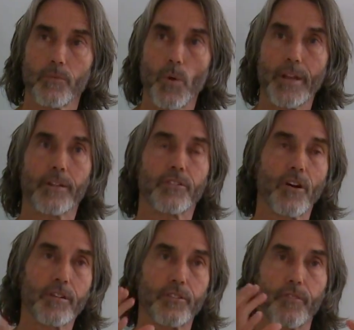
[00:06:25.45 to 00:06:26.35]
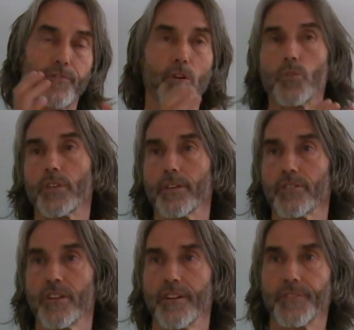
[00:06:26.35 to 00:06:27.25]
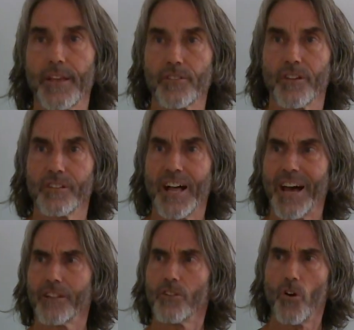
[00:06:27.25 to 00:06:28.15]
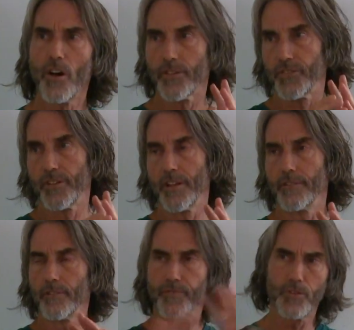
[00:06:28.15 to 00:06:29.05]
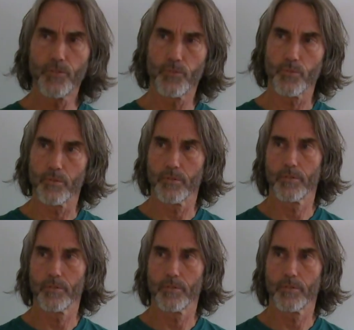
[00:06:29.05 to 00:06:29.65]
When it starts to focus, there's a lot lost in the view.